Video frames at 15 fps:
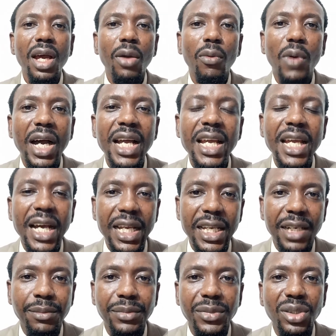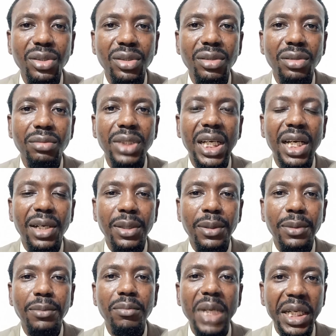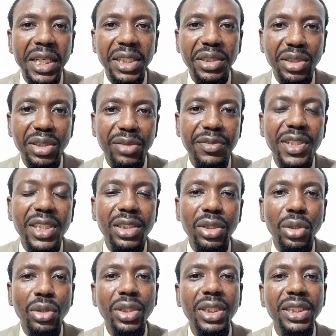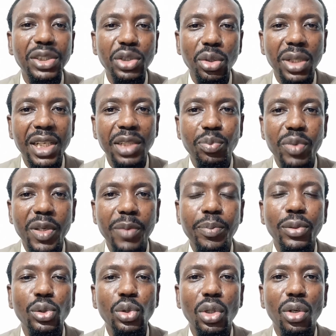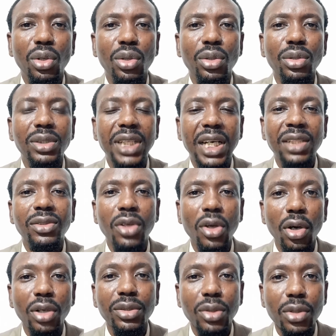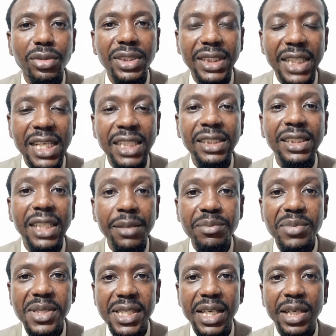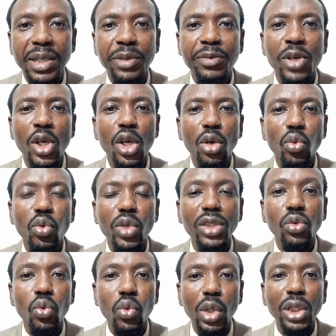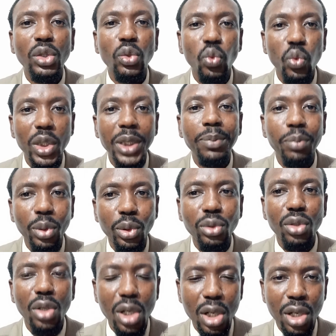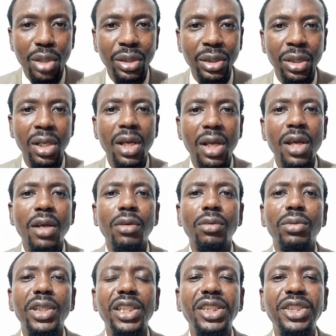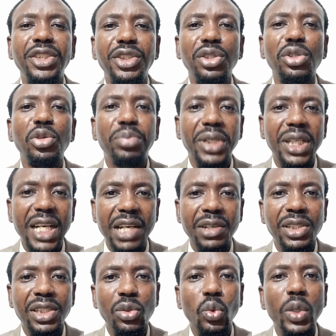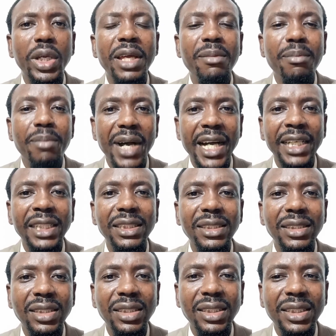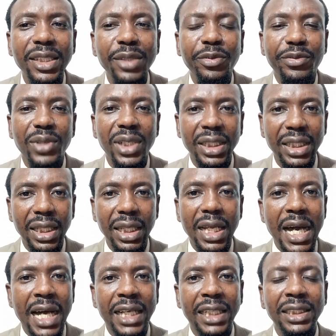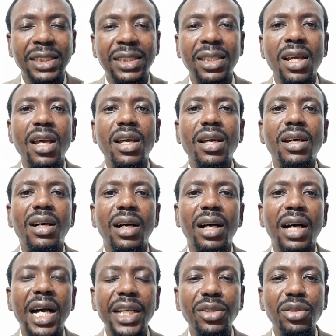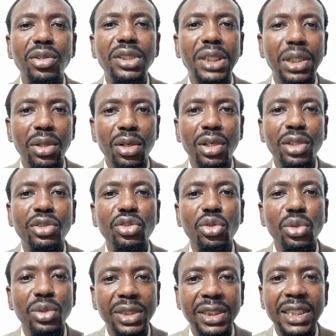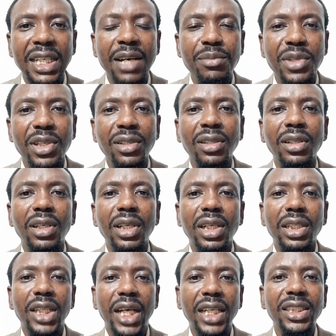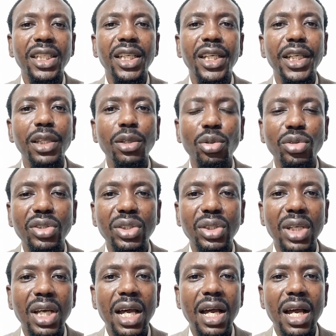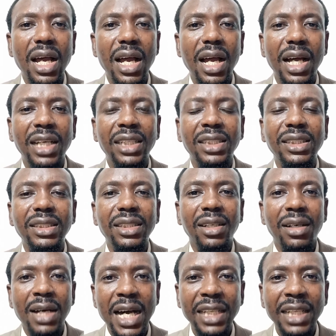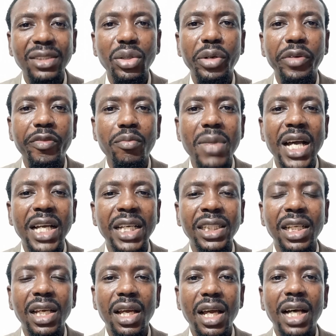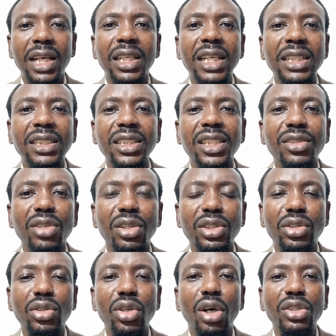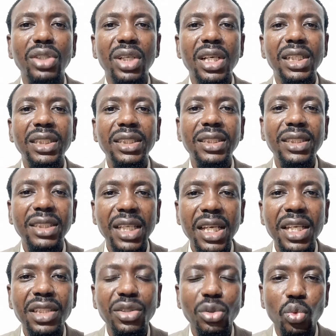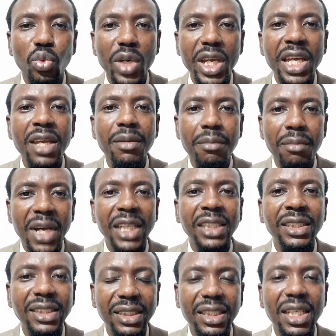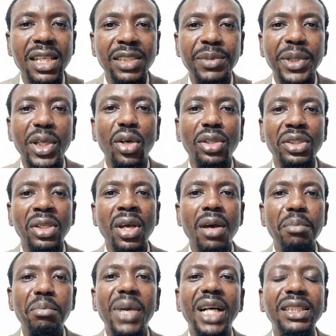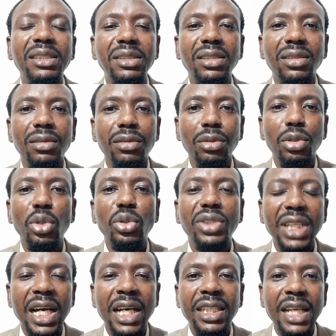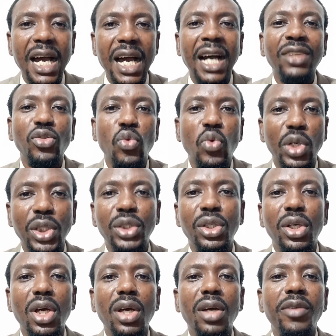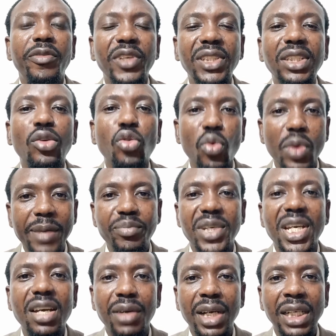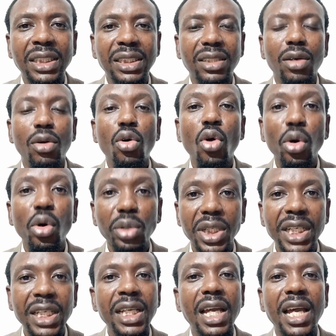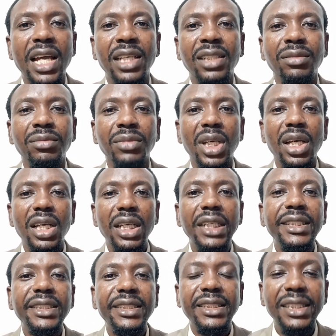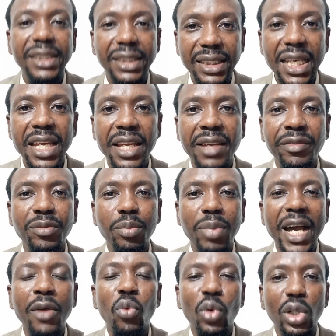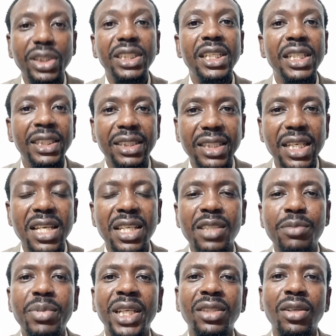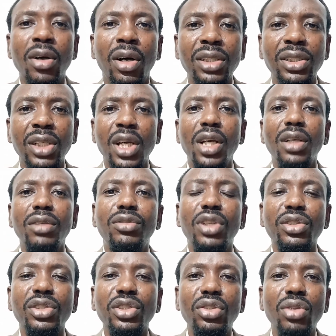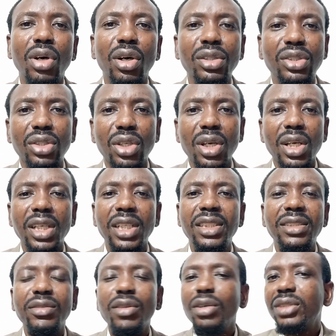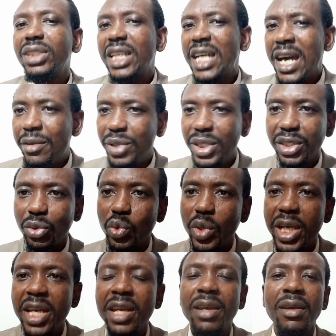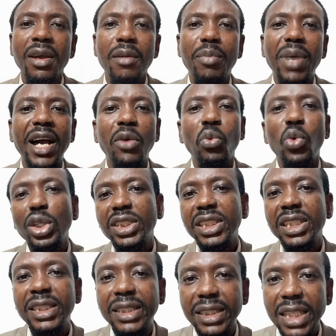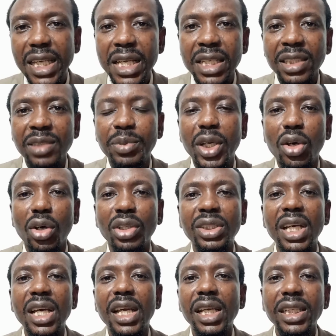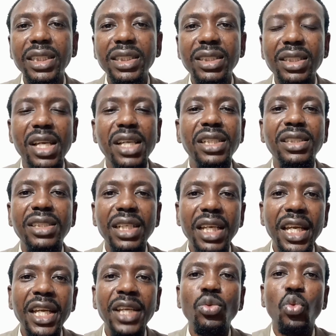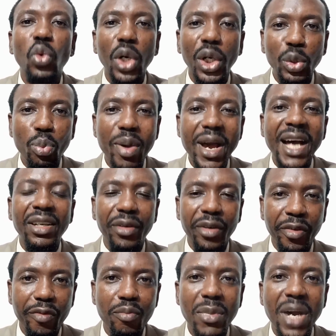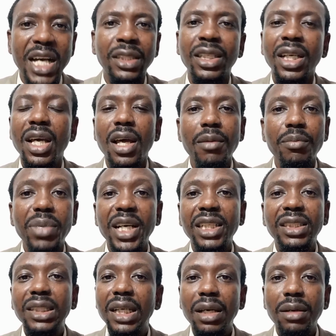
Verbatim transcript: Why I am making this video is to let people know that God concerns himself with what we put on. We shouldn't be carried away by different lies. I know the Lord told Samuel that he looks at the heart of man and that he does not see the way man sees, because man looks at the outward physical appearance only and is deceived by what he sees. But God is not carried away by what he sees, because he sees the inward part of man. But